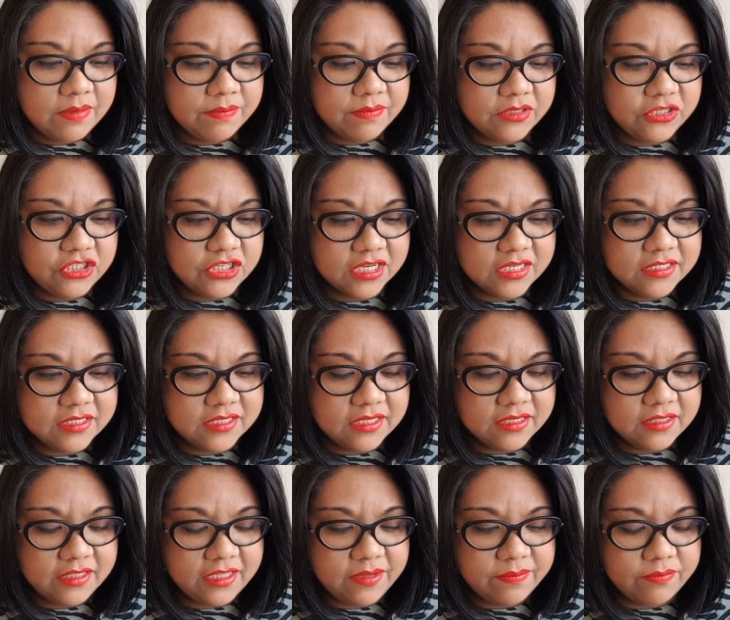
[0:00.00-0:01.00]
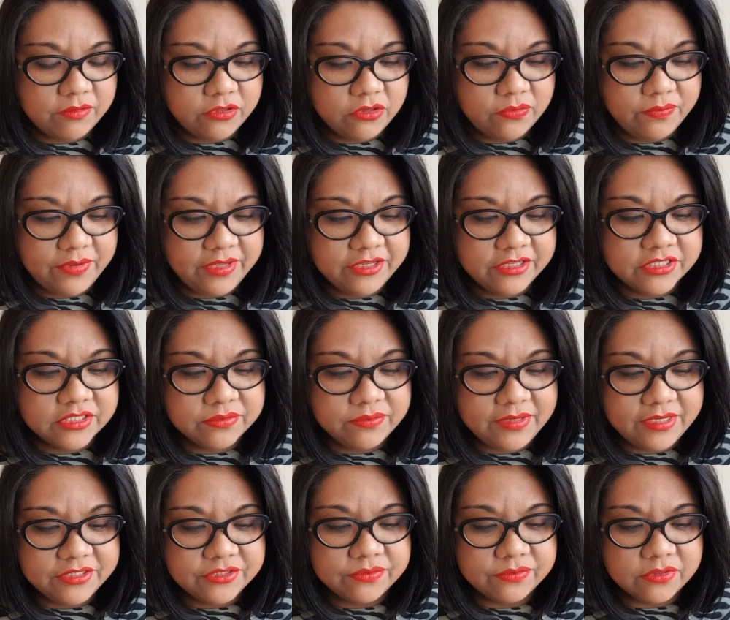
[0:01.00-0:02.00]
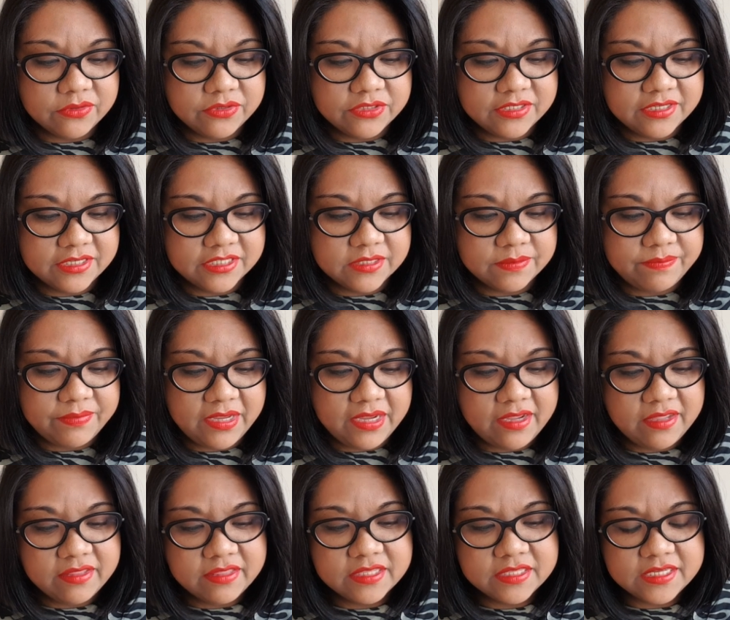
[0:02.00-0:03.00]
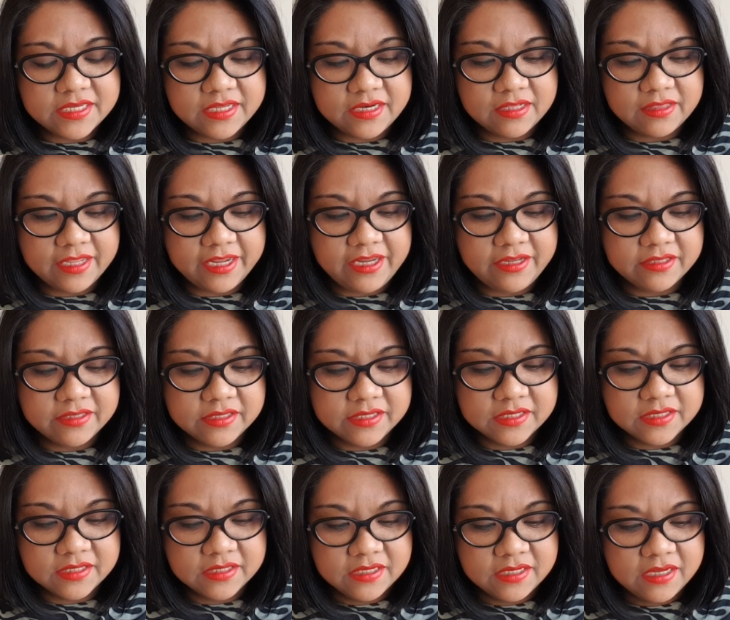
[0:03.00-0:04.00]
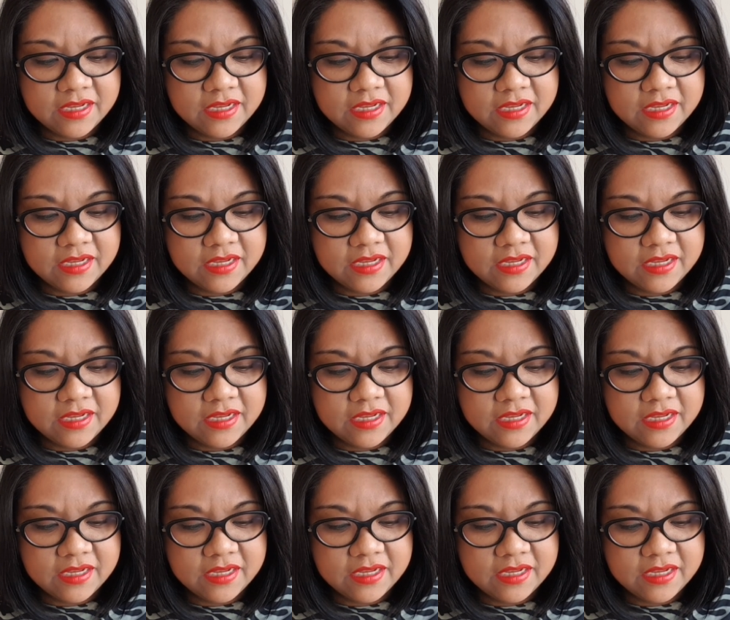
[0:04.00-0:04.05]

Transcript: Majestically blooming sweet roses bathed in light,